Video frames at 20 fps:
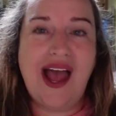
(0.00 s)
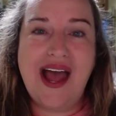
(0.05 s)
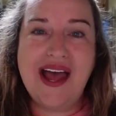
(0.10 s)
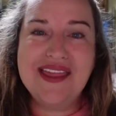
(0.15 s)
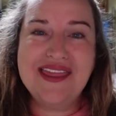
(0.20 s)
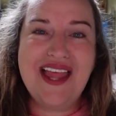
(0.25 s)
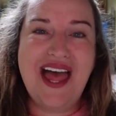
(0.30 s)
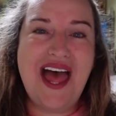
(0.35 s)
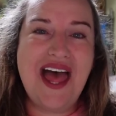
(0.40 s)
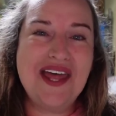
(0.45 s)

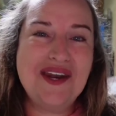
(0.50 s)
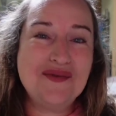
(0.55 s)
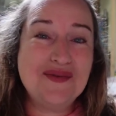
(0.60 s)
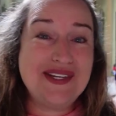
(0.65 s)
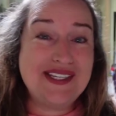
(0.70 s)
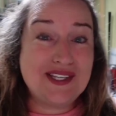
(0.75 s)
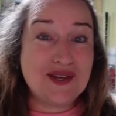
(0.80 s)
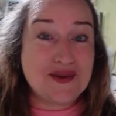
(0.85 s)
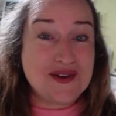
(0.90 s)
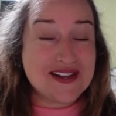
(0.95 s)
And then
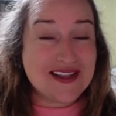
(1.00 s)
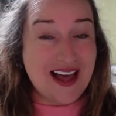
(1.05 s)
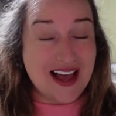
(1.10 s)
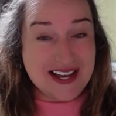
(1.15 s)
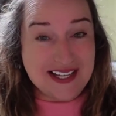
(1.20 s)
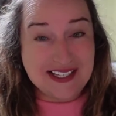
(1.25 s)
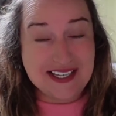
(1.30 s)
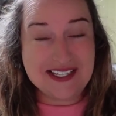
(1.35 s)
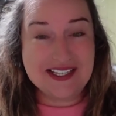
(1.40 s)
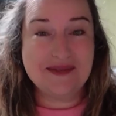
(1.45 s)
we sold a
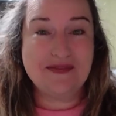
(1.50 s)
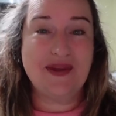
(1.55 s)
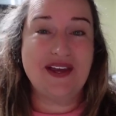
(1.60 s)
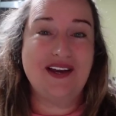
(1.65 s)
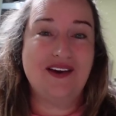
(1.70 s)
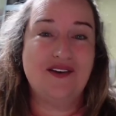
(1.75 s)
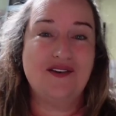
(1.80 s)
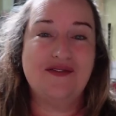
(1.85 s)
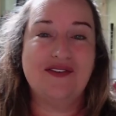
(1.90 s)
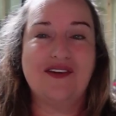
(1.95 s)
license
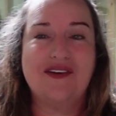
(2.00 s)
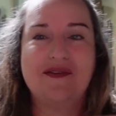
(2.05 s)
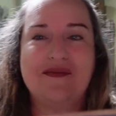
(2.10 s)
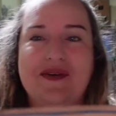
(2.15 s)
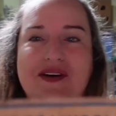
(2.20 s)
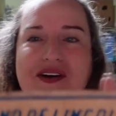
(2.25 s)
plate over on